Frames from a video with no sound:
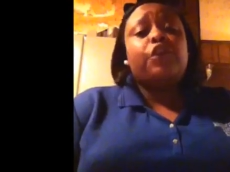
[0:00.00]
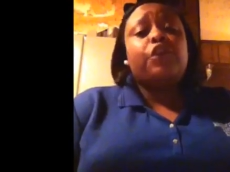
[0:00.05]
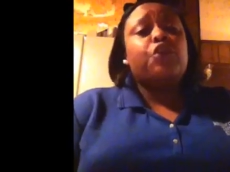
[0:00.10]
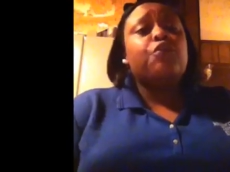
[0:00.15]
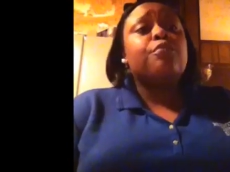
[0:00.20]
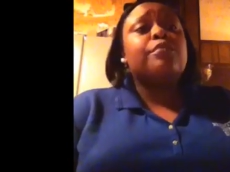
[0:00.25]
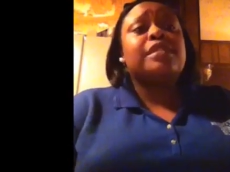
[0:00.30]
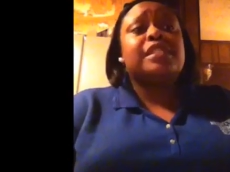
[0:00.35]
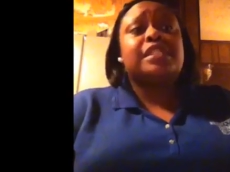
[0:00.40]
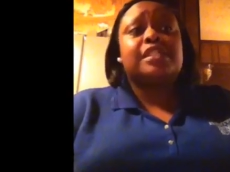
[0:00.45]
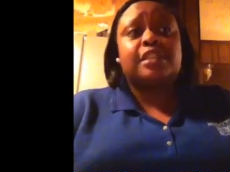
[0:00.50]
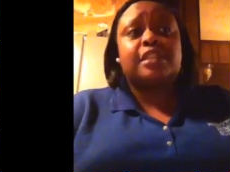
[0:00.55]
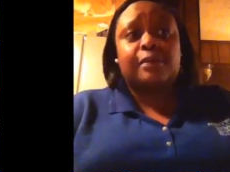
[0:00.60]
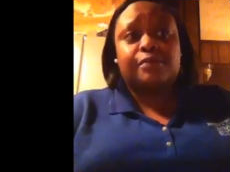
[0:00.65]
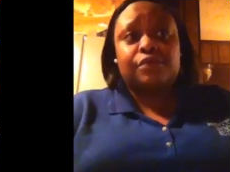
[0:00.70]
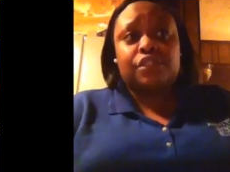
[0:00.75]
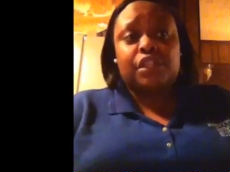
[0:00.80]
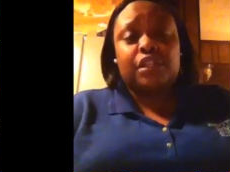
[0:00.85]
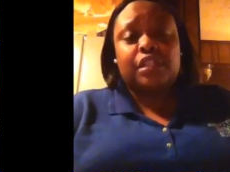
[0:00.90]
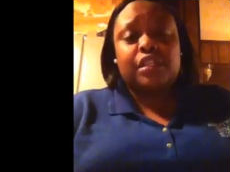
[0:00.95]
of human
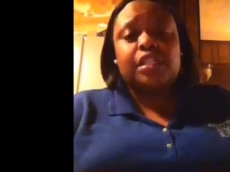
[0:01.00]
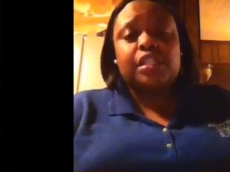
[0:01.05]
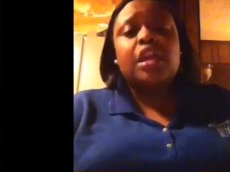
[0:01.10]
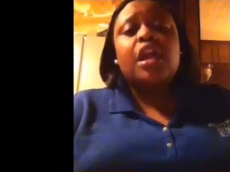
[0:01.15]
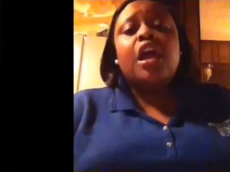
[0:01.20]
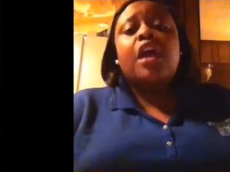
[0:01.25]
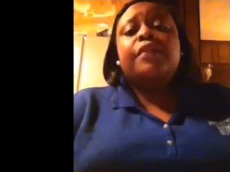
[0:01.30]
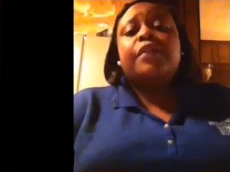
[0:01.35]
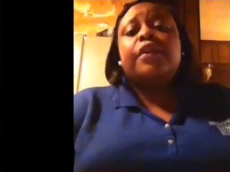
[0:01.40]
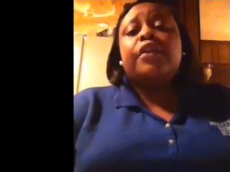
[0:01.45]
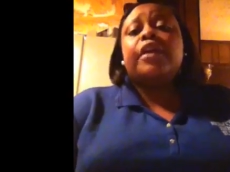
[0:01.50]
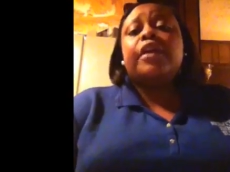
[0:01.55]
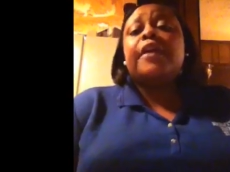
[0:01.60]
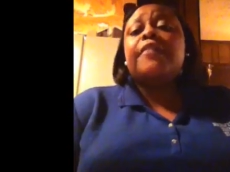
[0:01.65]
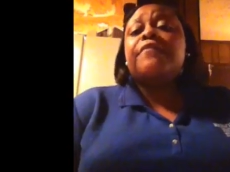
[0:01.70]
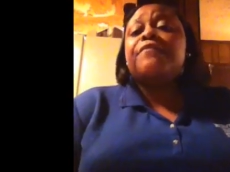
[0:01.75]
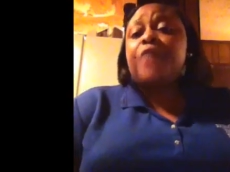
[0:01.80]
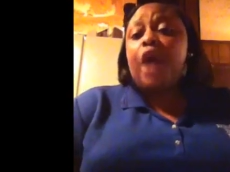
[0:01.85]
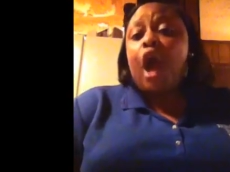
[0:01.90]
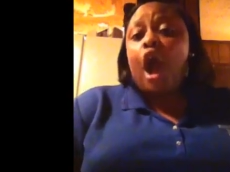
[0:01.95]
subjects that are
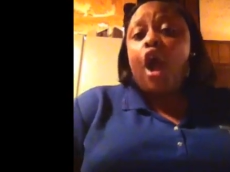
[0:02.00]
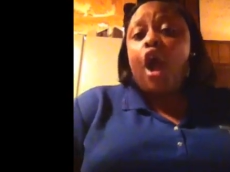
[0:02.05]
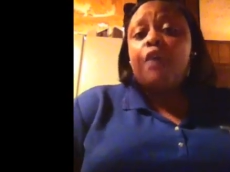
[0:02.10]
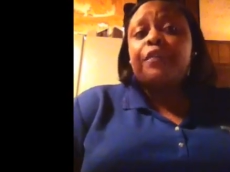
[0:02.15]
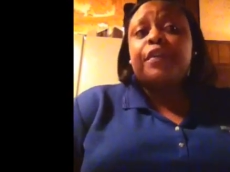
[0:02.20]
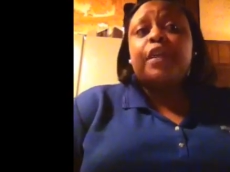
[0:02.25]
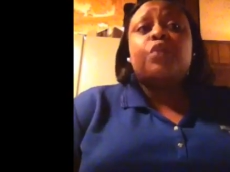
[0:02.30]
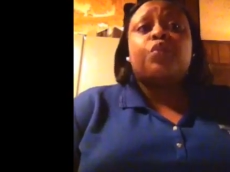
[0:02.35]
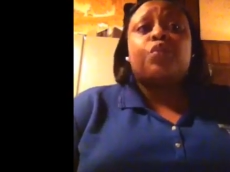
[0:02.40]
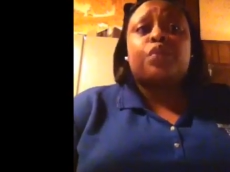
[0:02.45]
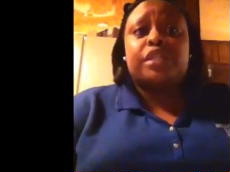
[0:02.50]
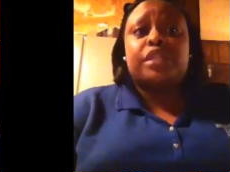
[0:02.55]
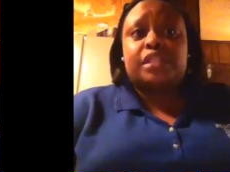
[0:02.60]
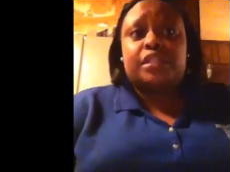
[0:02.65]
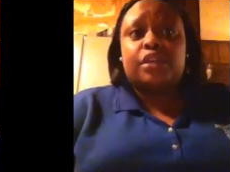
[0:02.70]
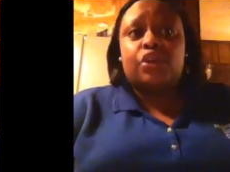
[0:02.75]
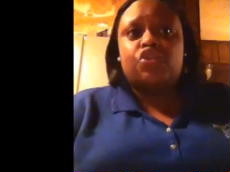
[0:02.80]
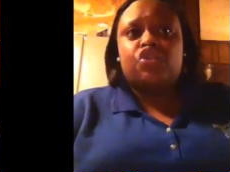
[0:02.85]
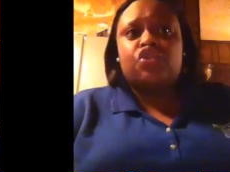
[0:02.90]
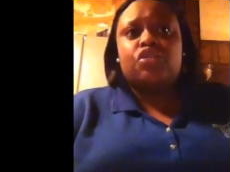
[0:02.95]
involved in
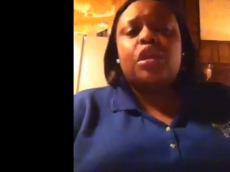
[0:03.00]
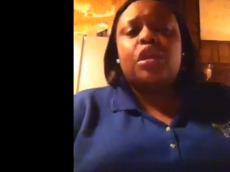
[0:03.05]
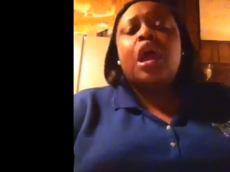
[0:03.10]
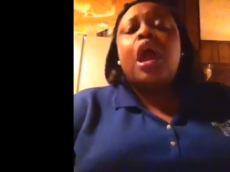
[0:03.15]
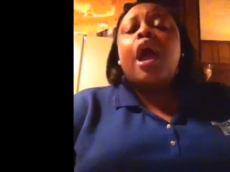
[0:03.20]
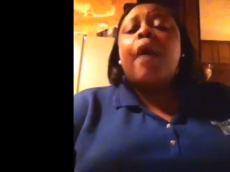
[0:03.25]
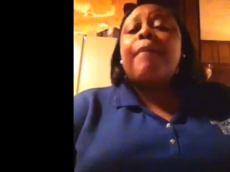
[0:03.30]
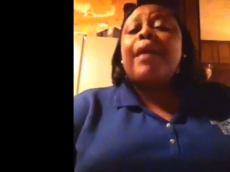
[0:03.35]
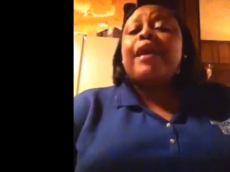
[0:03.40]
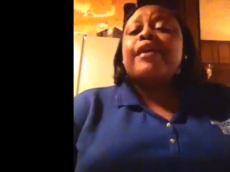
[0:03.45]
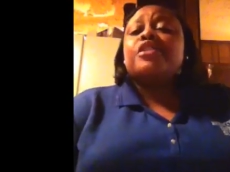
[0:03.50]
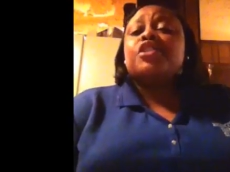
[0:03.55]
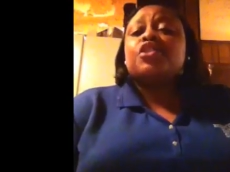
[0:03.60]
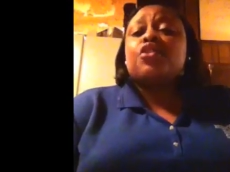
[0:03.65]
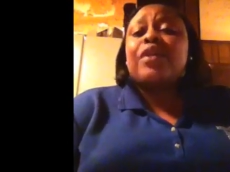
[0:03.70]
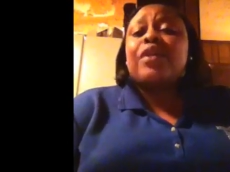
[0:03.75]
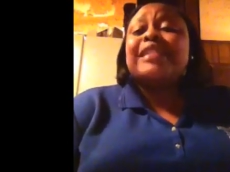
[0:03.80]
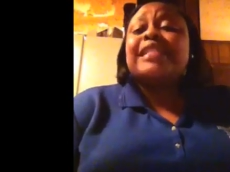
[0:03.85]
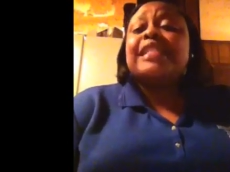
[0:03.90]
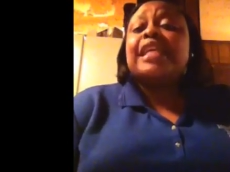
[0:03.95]
research by
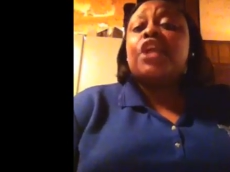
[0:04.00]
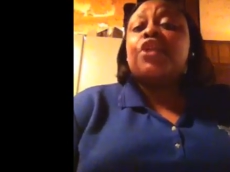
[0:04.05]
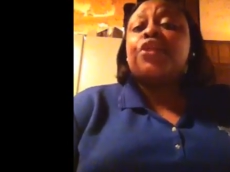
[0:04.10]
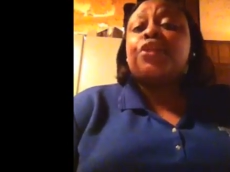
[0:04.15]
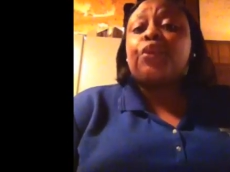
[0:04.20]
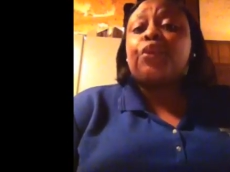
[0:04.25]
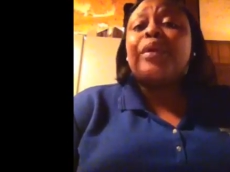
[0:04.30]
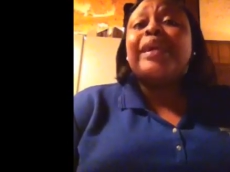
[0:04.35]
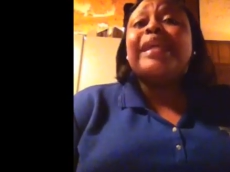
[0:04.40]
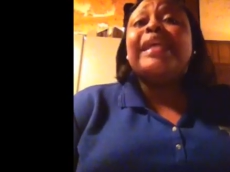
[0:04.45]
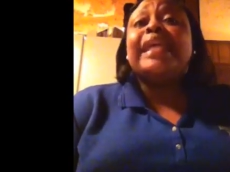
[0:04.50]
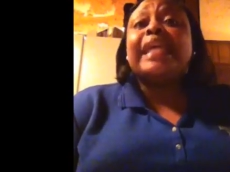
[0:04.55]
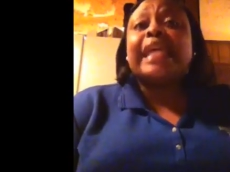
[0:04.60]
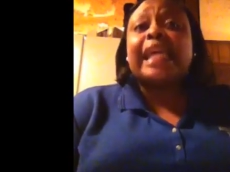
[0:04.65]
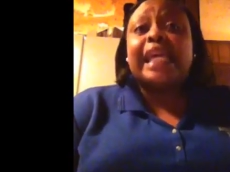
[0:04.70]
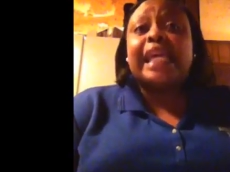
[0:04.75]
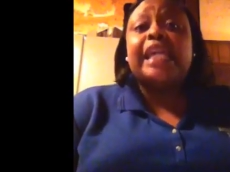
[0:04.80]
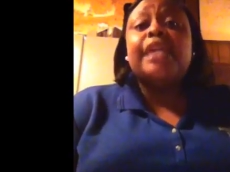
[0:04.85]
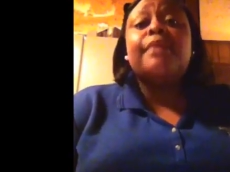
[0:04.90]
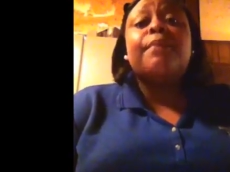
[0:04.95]
stressing three
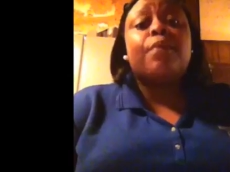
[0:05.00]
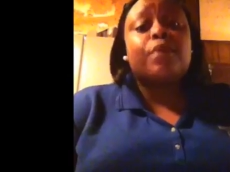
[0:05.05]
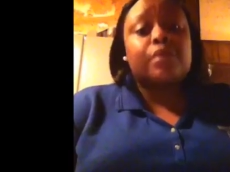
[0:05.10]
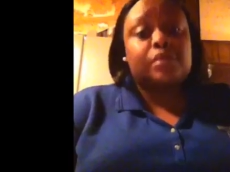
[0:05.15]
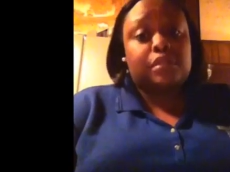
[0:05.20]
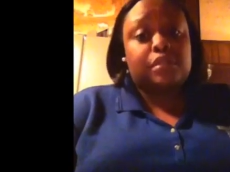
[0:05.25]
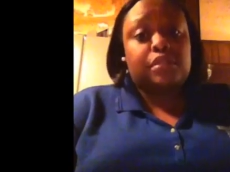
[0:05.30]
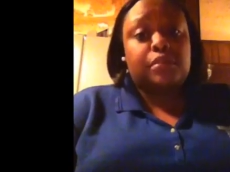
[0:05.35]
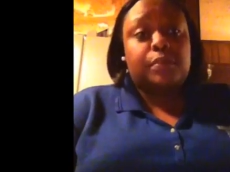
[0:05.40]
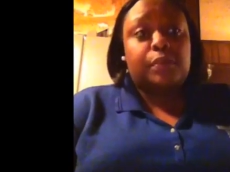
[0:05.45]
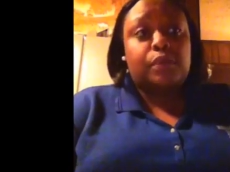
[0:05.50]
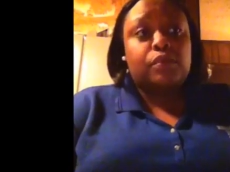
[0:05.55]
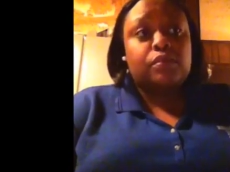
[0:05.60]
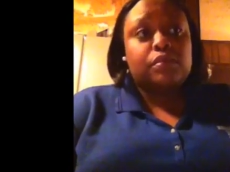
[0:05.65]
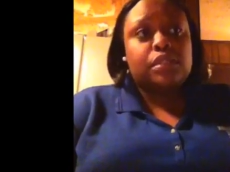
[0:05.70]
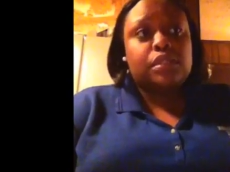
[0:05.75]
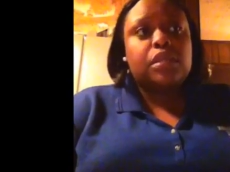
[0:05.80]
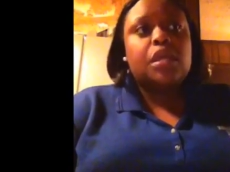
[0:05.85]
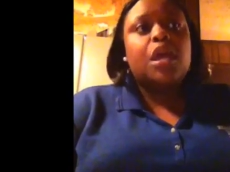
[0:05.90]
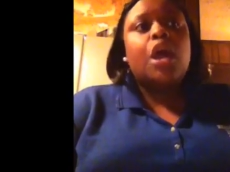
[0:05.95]
key
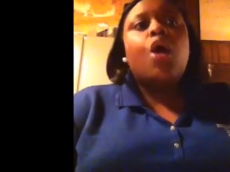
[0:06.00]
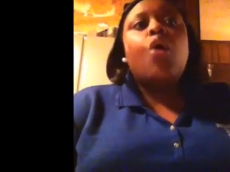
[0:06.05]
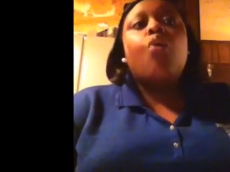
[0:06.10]
principles.